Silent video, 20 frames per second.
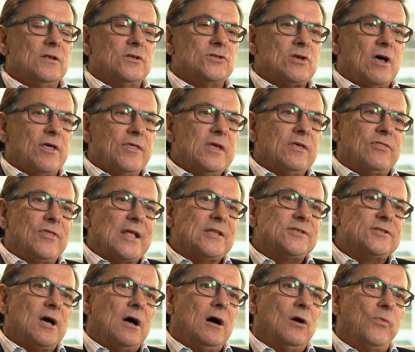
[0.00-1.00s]
So I think
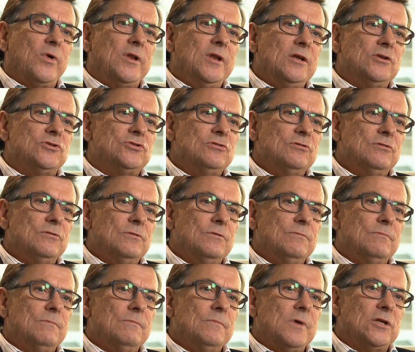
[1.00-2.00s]
that's how we need to
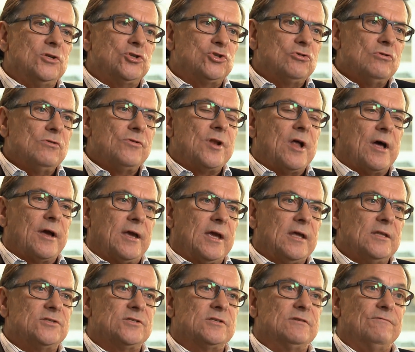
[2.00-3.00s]
ensure that our
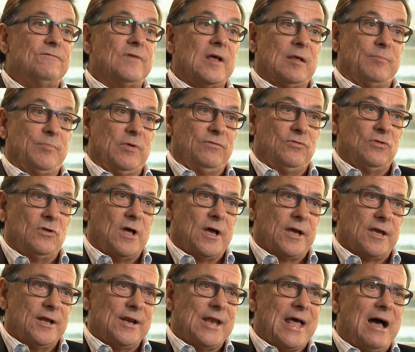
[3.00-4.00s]
kids develop, if you like,
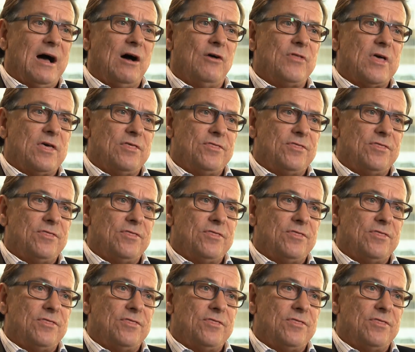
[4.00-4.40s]
and how they